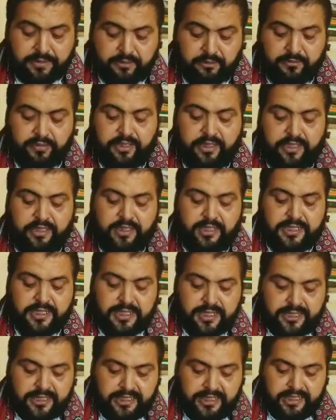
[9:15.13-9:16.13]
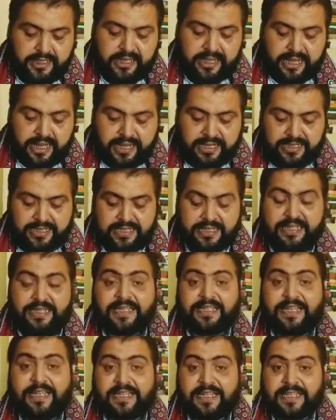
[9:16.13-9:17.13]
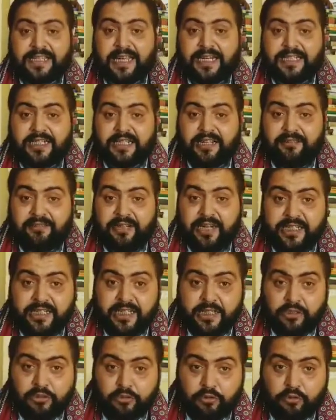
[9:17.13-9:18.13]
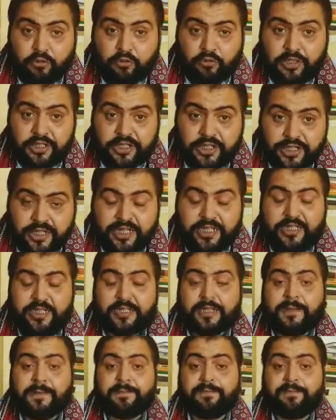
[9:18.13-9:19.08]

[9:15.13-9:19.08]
we study Angel's destructive attitude towards Tess.